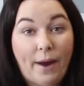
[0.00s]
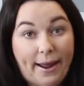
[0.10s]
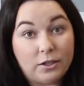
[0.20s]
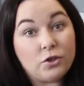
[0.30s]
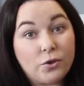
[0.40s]

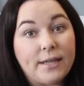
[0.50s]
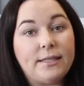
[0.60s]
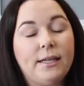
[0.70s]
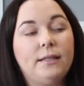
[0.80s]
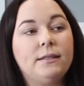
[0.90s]
ranch
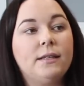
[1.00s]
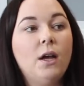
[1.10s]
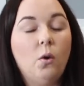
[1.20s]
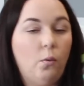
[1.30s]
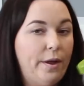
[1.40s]
dressings
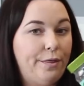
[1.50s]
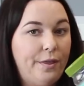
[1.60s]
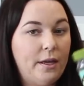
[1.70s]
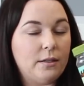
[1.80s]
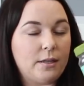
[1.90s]
with
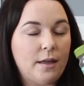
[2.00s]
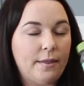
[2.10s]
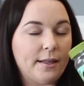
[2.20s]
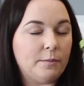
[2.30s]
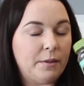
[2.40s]
this,
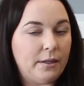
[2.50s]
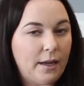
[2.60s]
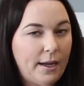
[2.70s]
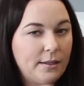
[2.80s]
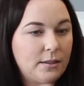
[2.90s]
and that's been
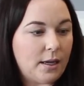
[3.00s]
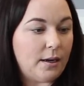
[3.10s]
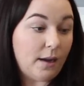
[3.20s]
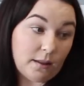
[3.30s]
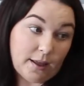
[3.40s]
nice,
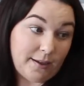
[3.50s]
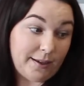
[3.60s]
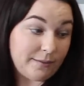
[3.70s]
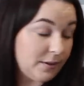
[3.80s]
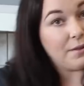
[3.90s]
and I like
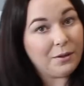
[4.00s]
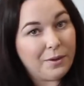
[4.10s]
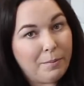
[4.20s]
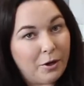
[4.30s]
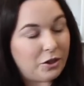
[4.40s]
it.
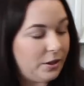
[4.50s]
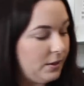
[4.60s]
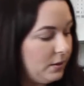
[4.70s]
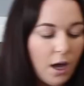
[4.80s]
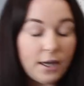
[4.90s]
Definitely repurchased.